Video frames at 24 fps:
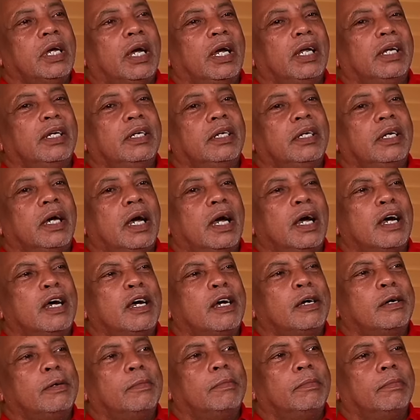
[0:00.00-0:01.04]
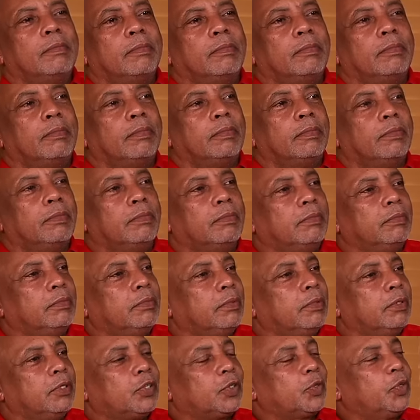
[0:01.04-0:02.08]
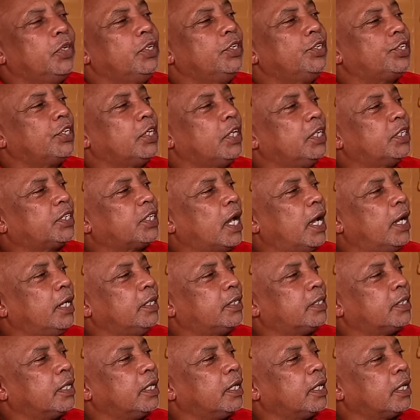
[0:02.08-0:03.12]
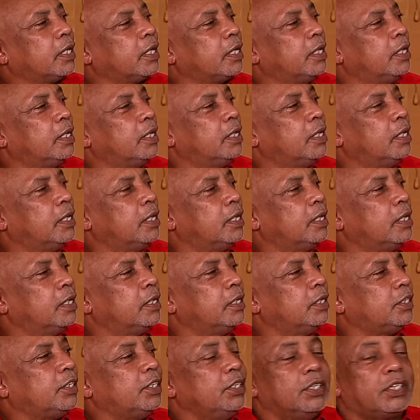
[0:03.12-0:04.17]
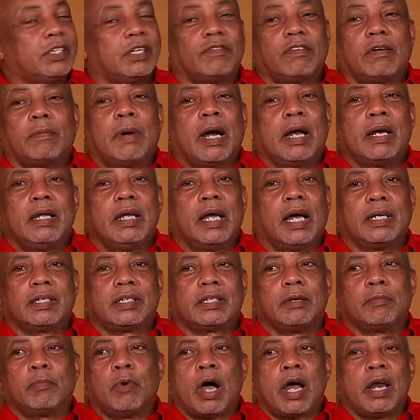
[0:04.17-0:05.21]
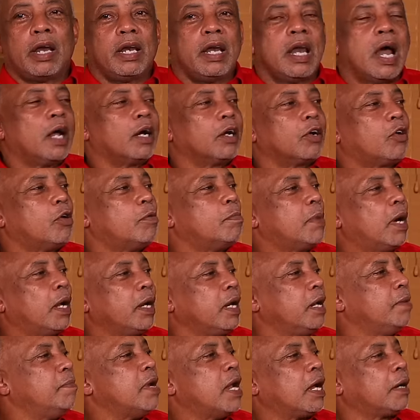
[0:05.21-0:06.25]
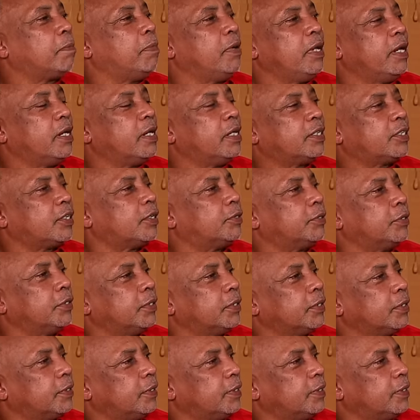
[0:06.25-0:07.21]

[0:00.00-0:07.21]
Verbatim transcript: and Squingey decide, say, since everybody has said, why they don't come back, them not playing the sound.